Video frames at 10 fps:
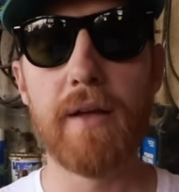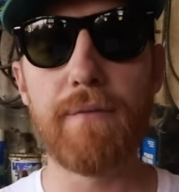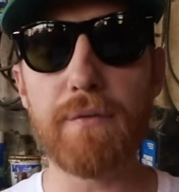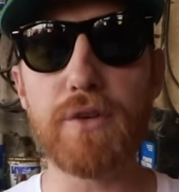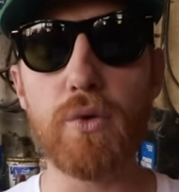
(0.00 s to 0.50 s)

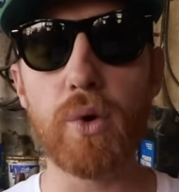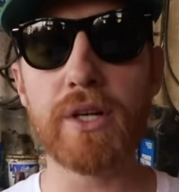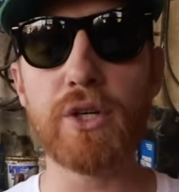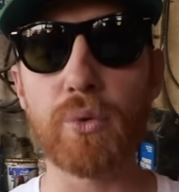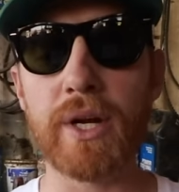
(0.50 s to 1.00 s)

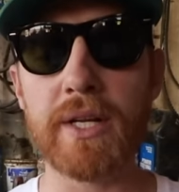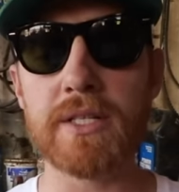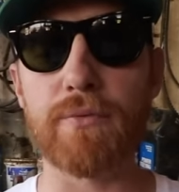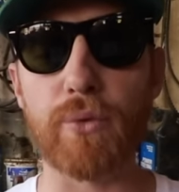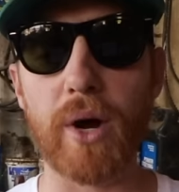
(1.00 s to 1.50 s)
51
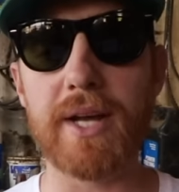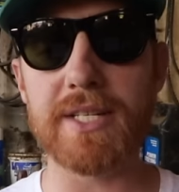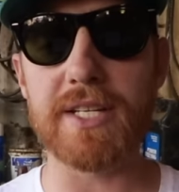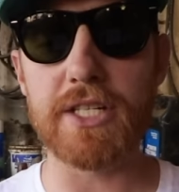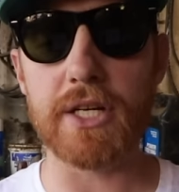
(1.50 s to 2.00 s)
grains of
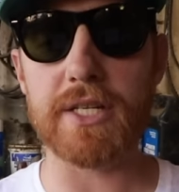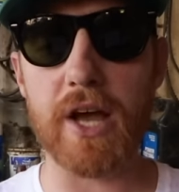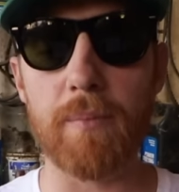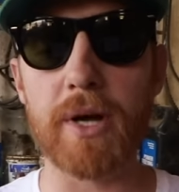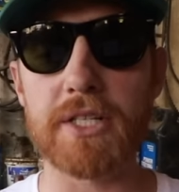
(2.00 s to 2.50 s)
rice is just
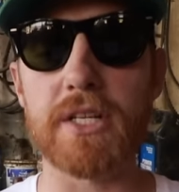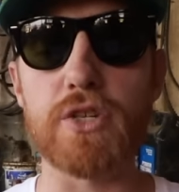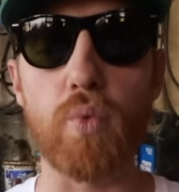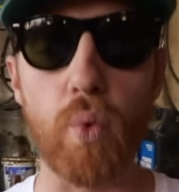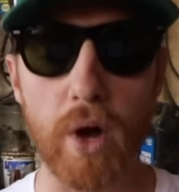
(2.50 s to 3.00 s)
how much
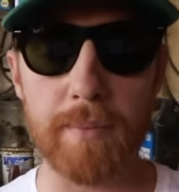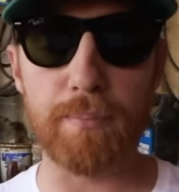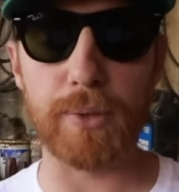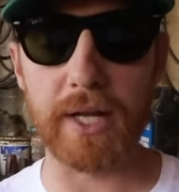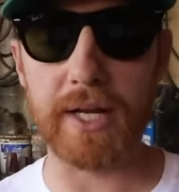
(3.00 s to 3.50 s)
this one
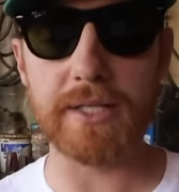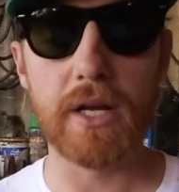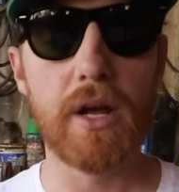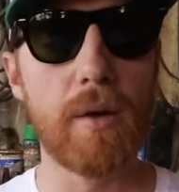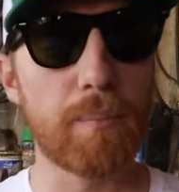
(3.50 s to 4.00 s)
plant
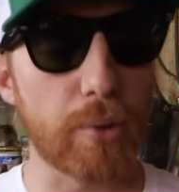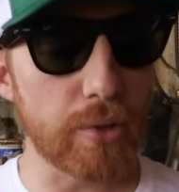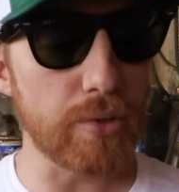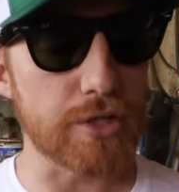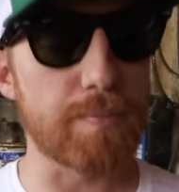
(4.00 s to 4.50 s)

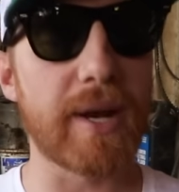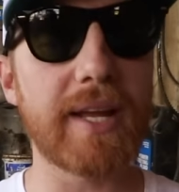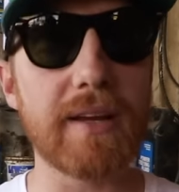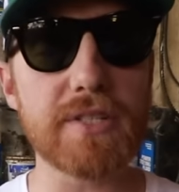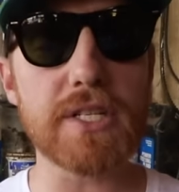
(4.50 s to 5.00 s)
produced, but it
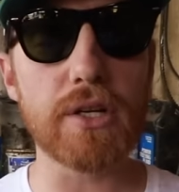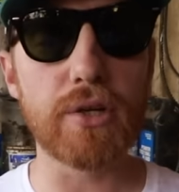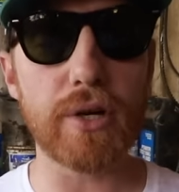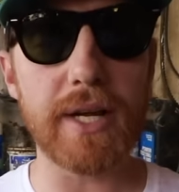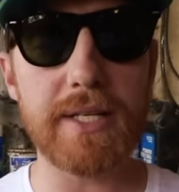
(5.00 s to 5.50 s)
gives us a
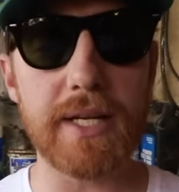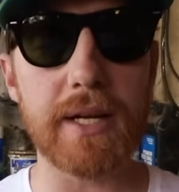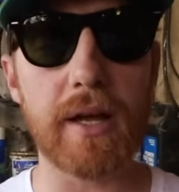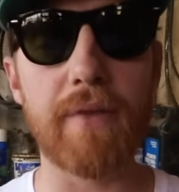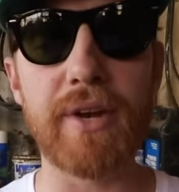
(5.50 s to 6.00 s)
good
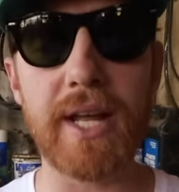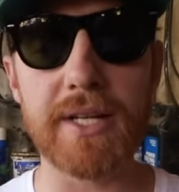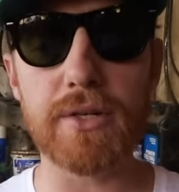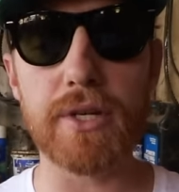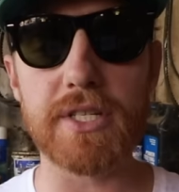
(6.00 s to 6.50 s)
idea of an
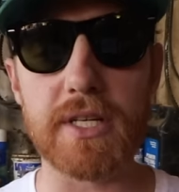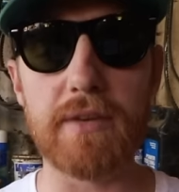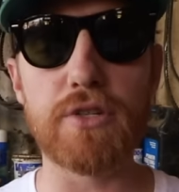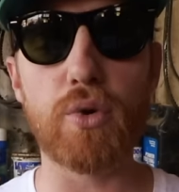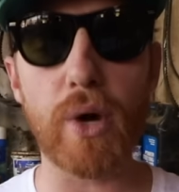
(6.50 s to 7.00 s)
answer to
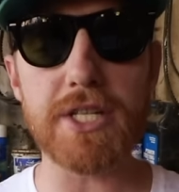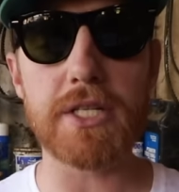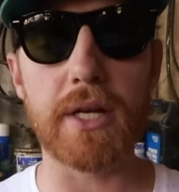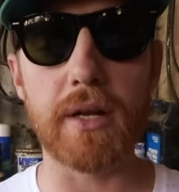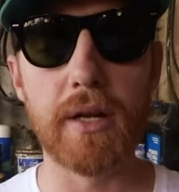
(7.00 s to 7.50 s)
Steve's
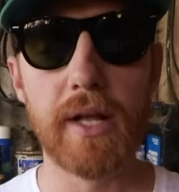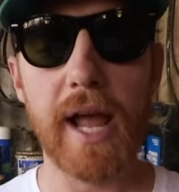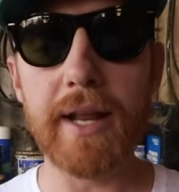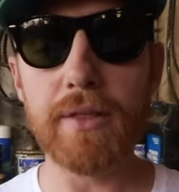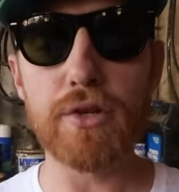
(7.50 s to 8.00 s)
question.
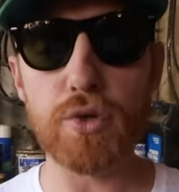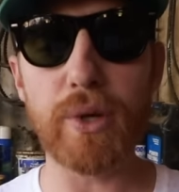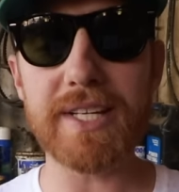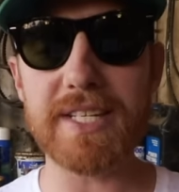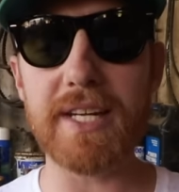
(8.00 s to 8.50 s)
And in those
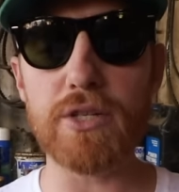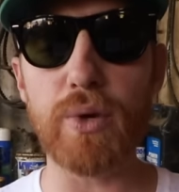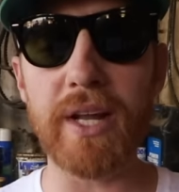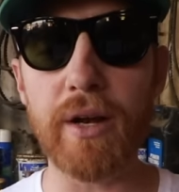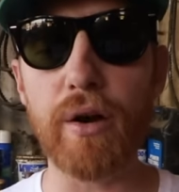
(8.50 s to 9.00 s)
quick scenes,
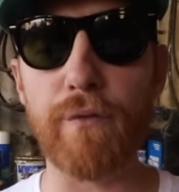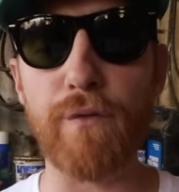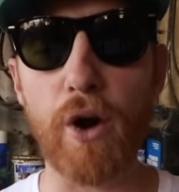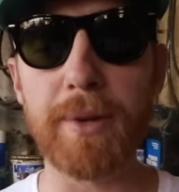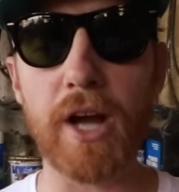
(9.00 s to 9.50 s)
we ended our
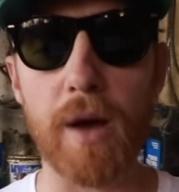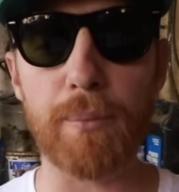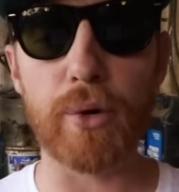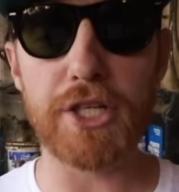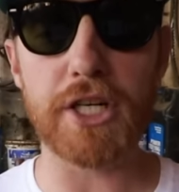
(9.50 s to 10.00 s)
farming
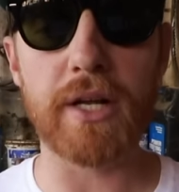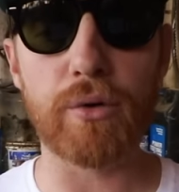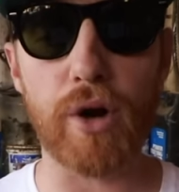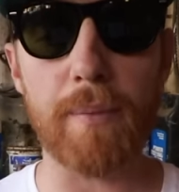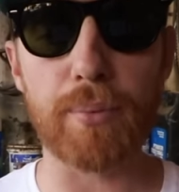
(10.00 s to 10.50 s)
operation and
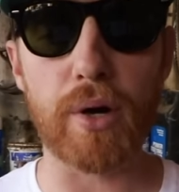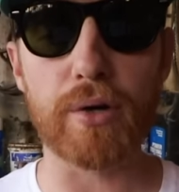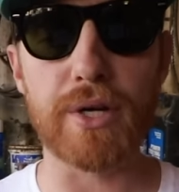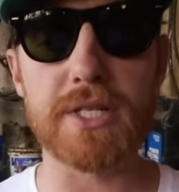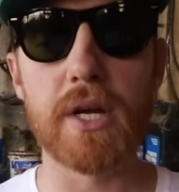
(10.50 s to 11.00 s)
crop
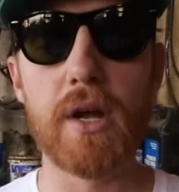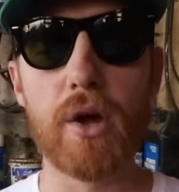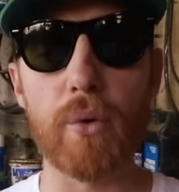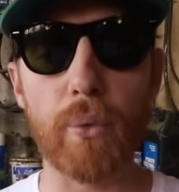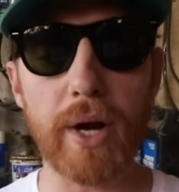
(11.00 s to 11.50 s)
progress
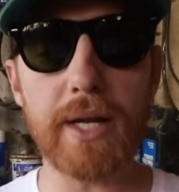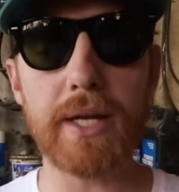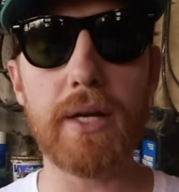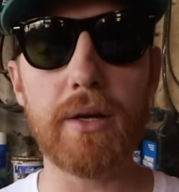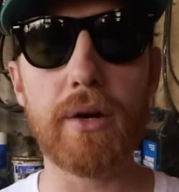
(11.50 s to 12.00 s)
right
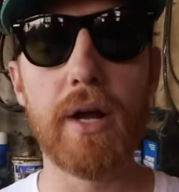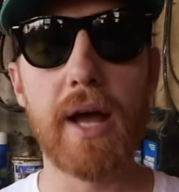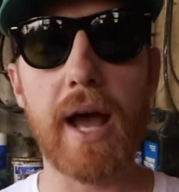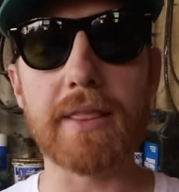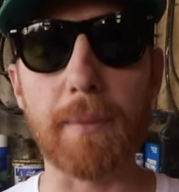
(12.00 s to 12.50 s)
here
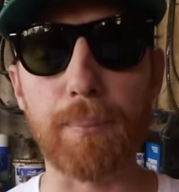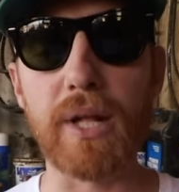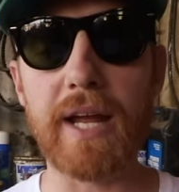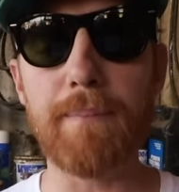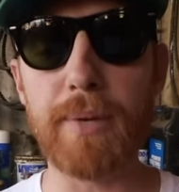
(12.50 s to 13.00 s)
at the
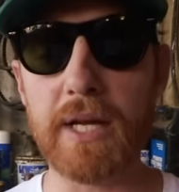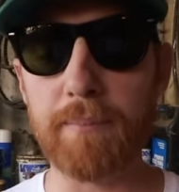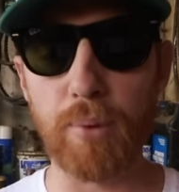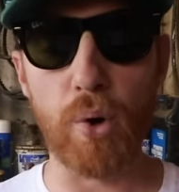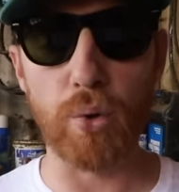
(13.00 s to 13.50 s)
plant
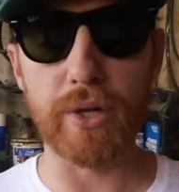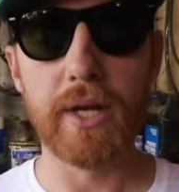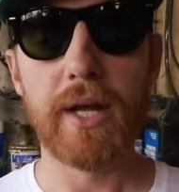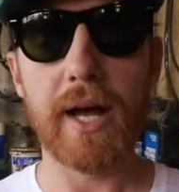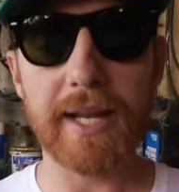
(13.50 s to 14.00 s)
being pulled.
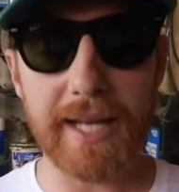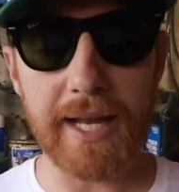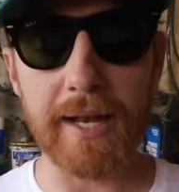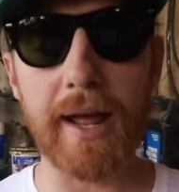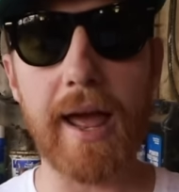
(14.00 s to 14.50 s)

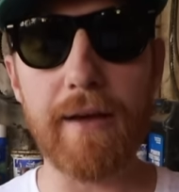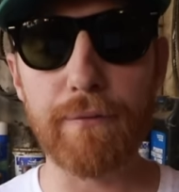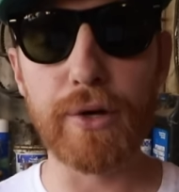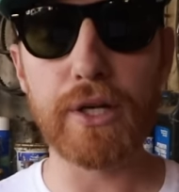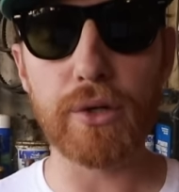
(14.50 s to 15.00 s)
Again,
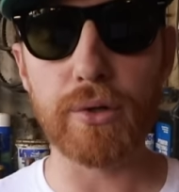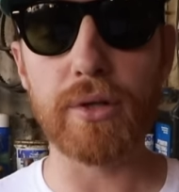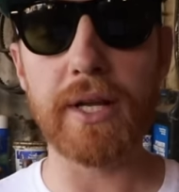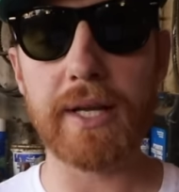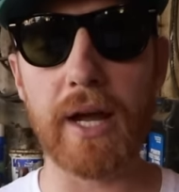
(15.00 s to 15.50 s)
every
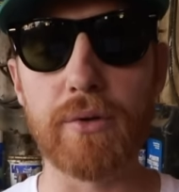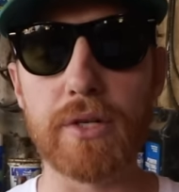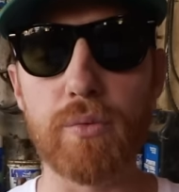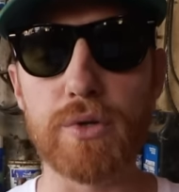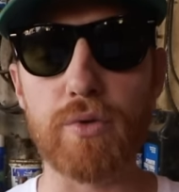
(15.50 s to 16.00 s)
kernel I
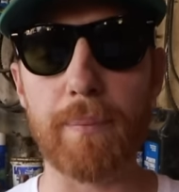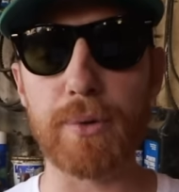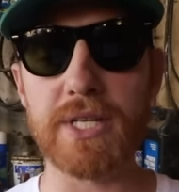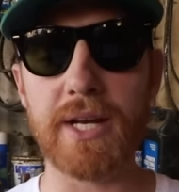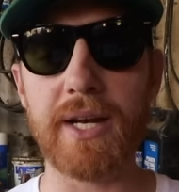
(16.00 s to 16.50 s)
counted was
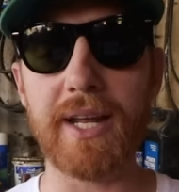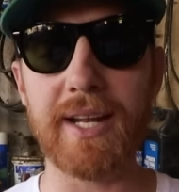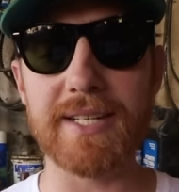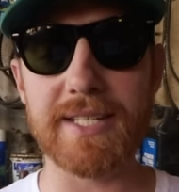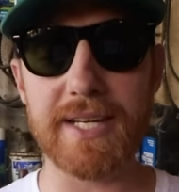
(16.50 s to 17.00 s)
represented
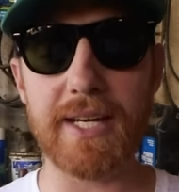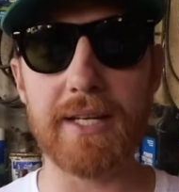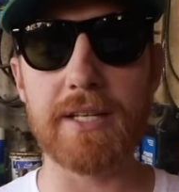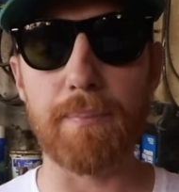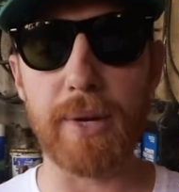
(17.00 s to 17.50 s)
in a
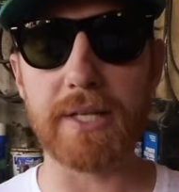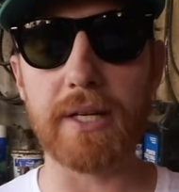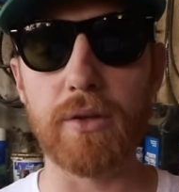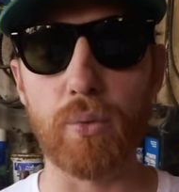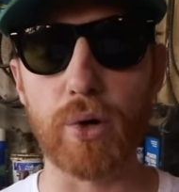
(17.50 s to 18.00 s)
scene
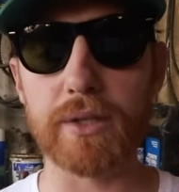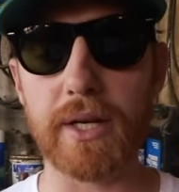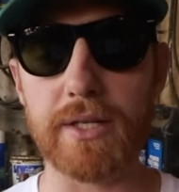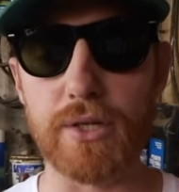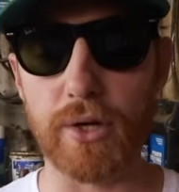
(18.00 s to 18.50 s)
depicting the work
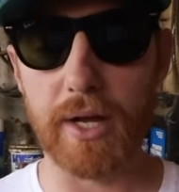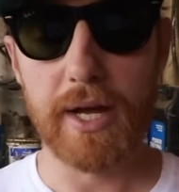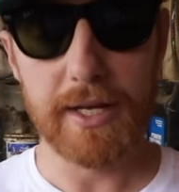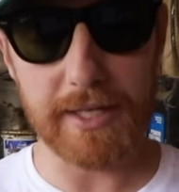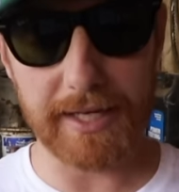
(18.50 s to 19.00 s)
that it took
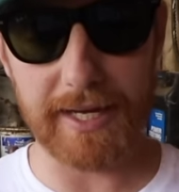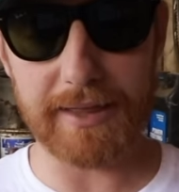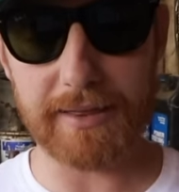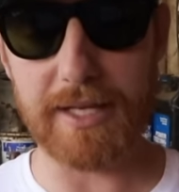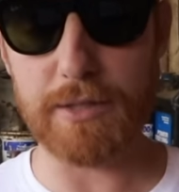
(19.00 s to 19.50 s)
to
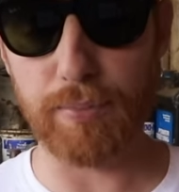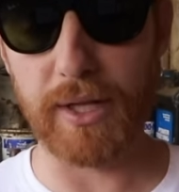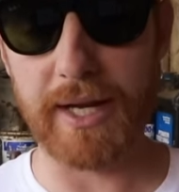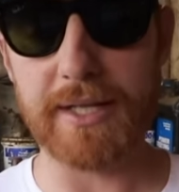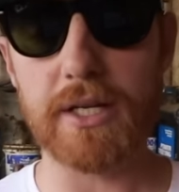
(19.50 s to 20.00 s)
get this
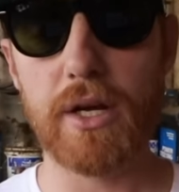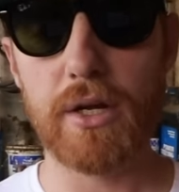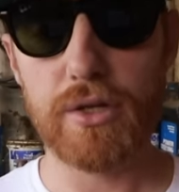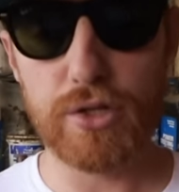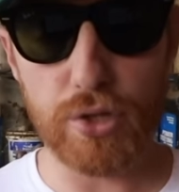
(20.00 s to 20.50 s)
plant
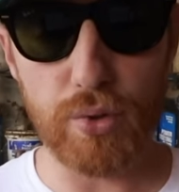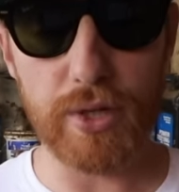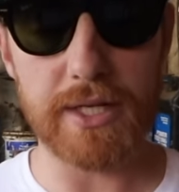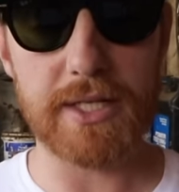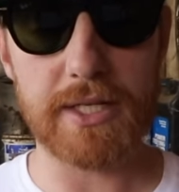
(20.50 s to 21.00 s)
to
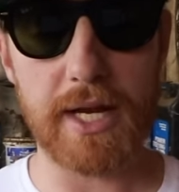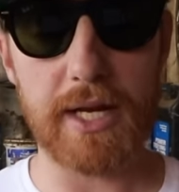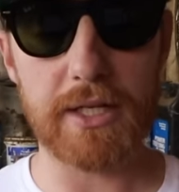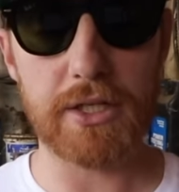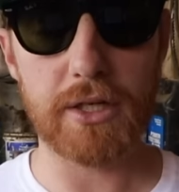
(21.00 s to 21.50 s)
this
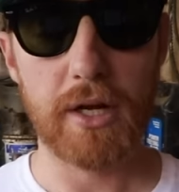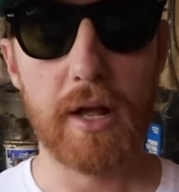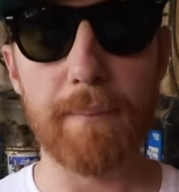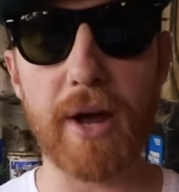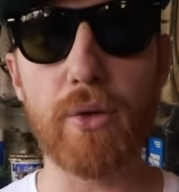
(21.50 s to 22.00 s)
stage.
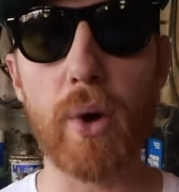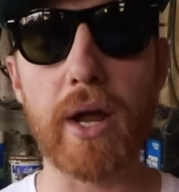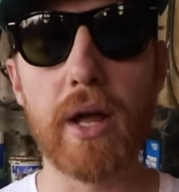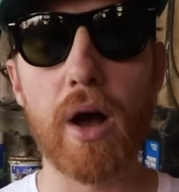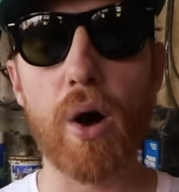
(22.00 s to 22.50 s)
By the
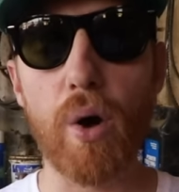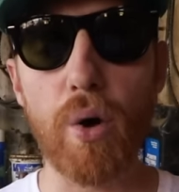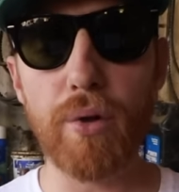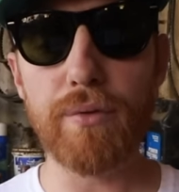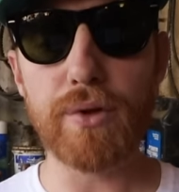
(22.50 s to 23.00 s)
way,
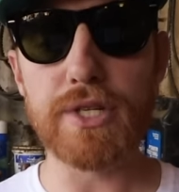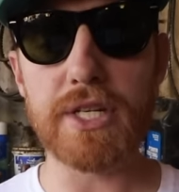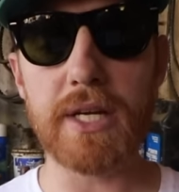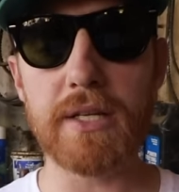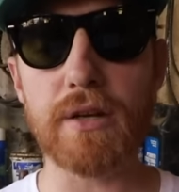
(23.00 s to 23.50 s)
all of those
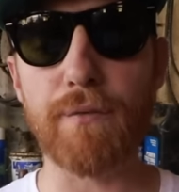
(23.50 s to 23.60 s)
scenes are